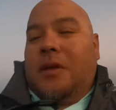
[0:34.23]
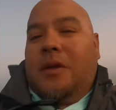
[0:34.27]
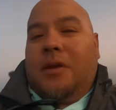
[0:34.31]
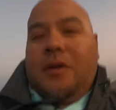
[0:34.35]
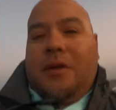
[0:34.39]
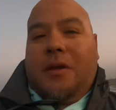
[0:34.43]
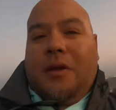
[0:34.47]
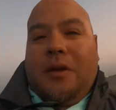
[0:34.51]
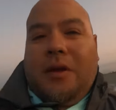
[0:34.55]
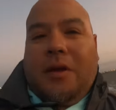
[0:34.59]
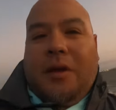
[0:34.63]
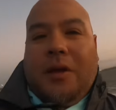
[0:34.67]

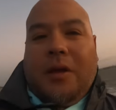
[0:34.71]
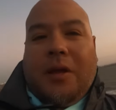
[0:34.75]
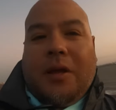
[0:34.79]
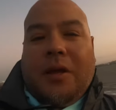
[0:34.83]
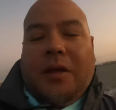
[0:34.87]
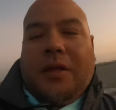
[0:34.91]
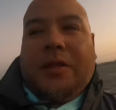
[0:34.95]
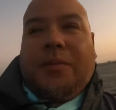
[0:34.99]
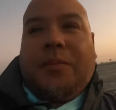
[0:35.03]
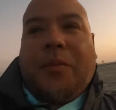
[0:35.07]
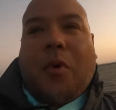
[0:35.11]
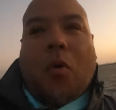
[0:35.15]

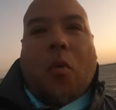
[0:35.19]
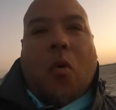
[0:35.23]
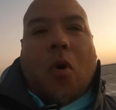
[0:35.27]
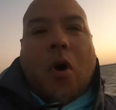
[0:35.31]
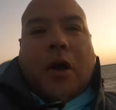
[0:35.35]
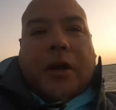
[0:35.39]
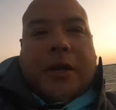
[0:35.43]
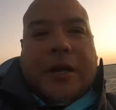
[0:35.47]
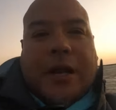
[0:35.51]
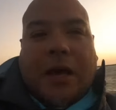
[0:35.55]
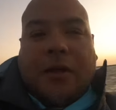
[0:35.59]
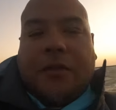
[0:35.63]
I'm gonna
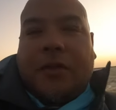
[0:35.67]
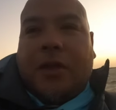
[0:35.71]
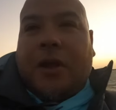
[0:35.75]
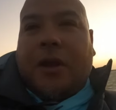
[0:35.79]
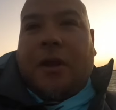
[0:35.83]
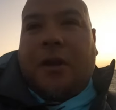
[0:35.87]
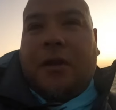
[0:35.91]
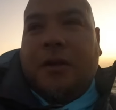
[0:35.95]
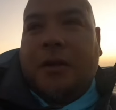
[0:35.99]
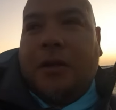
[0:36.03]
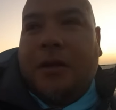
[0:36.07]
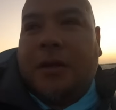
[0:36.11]
walk down
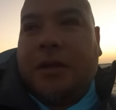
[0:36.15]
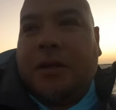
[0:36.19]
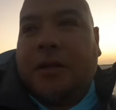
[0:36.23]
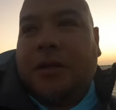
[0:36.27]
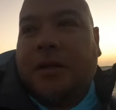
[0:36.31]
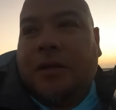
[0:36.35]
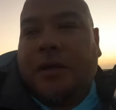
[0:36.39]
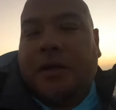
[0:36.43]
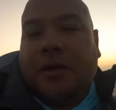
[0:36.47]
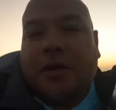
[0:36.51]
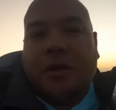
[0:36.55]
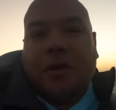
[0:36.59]
there,
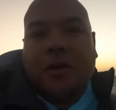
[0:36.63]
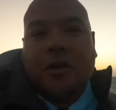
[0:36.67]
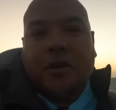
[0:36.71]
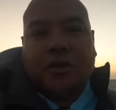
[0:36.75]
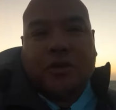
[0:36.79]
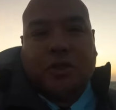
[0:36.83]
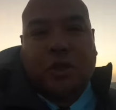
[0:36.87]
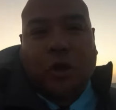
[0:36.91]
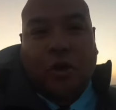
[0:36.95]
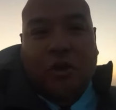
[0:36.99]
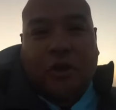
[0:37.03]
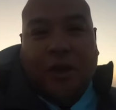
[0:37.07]

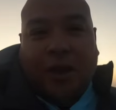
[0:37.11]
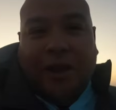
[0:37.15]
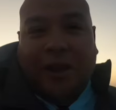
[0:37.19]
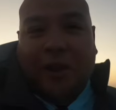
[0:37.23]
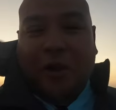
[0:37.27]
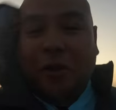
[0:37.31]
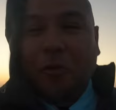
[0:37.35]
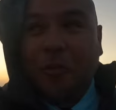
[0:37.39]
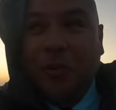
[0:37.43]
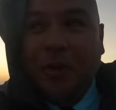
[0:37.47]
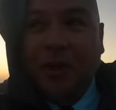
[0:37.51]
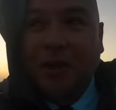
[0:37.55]
show you a
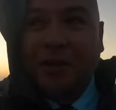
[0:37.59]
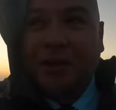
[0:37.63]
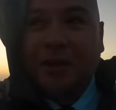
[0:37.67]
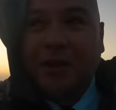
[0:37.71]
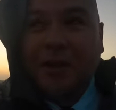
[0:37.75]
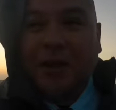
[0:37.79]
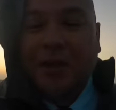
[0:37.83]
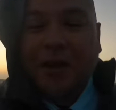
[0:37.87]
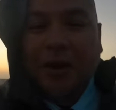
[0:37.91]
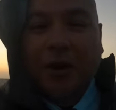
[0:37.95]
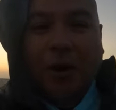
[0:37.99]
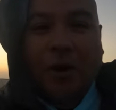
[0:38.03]
little bit
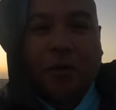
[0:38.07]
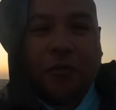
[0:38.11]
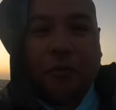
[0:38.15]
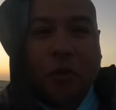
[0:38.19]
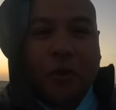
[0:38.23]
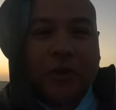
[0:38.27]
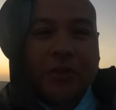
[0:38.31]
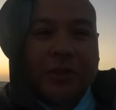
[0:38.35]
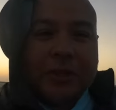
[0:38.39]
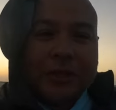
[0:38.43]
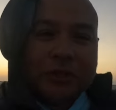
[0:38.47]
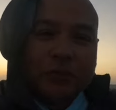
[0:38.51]

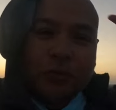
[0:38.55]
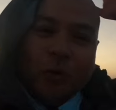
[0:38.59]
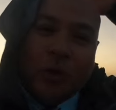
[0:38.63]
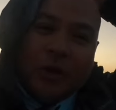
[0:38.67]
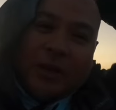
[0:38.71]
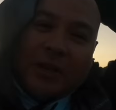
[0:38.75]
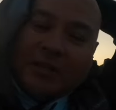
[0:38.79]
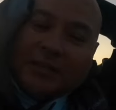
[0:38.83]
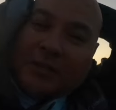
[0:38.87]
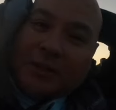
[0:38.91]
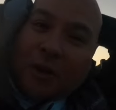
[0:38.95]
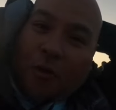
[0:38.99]
of what this
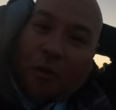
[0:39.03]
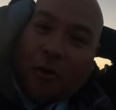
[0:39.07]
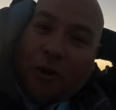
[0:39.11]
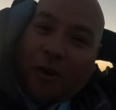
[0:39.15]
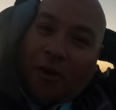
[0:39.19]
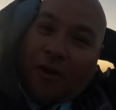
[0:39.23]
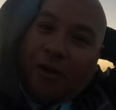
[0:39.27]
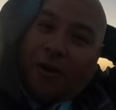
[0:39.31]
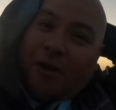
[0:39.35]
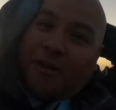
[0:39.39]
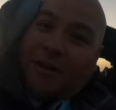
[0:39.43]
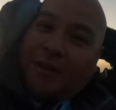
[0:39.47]
wind is
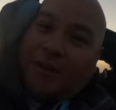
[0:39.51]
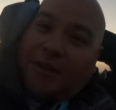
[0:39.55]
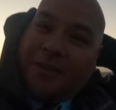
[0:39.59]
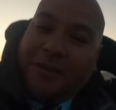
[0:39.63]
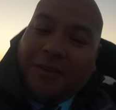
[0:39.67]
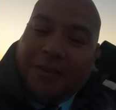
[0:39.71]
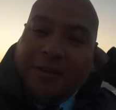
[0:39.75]
going on.